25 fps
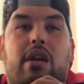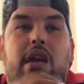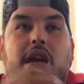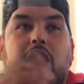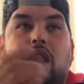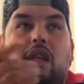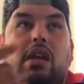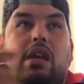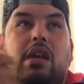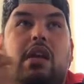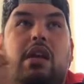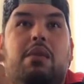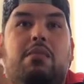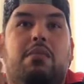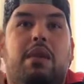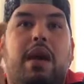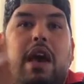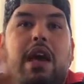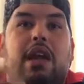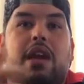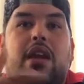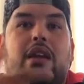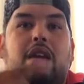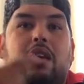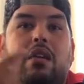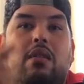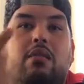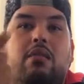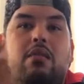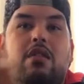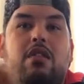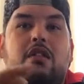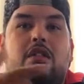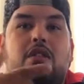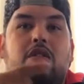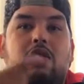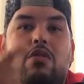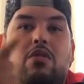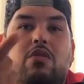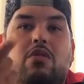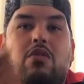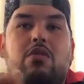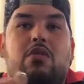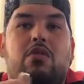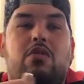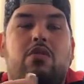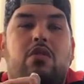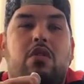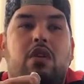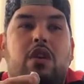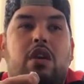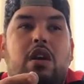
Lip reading: and they keep adding new